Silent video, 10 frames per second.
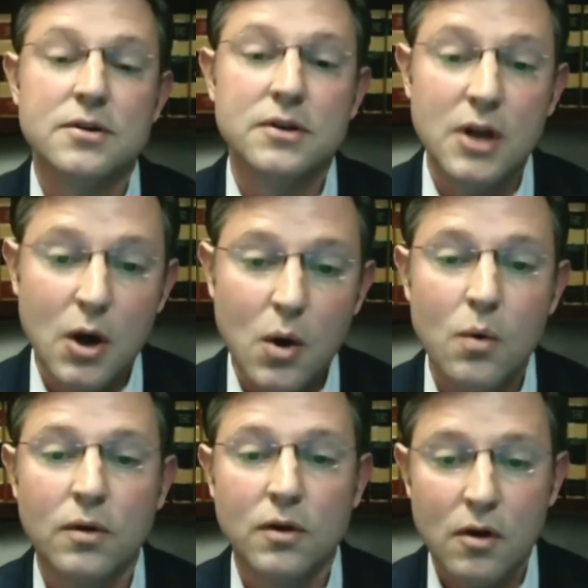
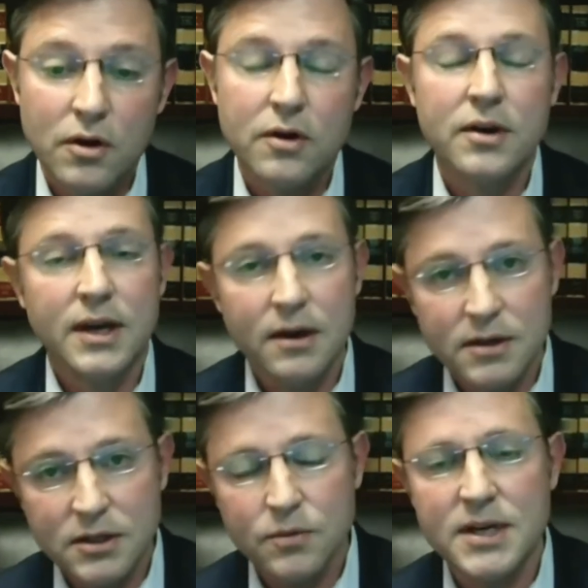no longer
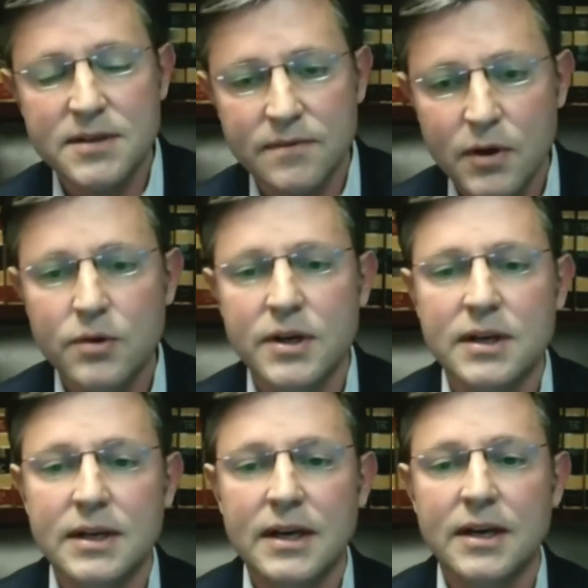characterize voting